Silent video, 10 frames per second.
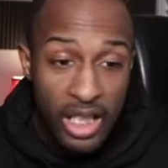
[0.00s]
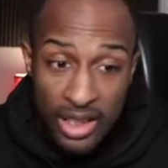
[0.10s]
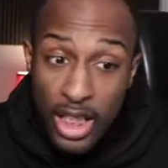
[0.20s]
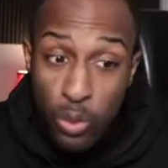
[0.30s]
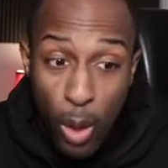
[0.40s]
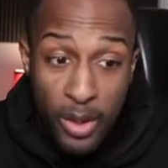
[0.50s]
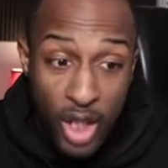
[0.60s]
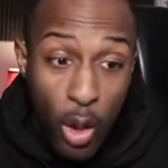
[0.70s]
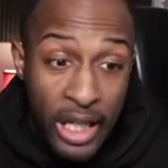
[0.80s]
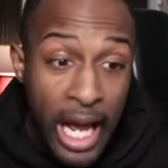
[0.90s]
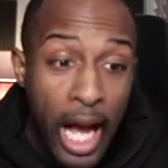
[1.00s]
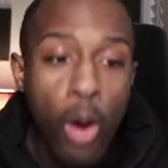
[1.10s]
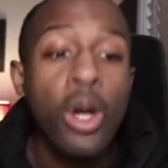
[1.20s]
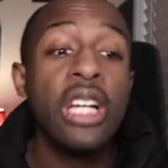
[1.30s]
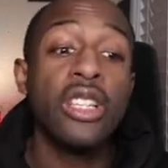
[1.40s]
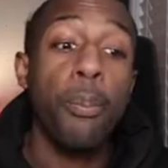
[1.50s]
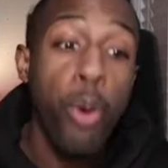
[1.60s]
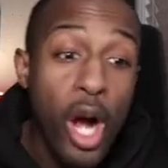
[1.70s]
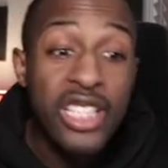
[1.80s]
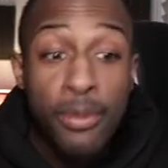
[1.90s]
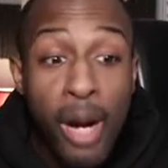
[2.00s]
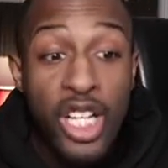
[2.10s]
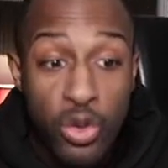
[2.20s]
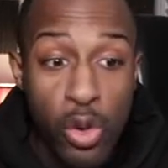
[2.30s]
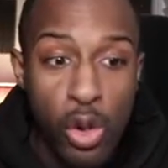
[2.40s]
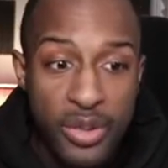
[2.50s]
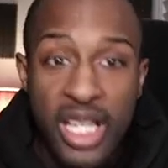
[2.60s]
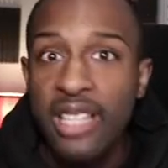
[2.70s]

This is what we're doing now. The poison mushrooms.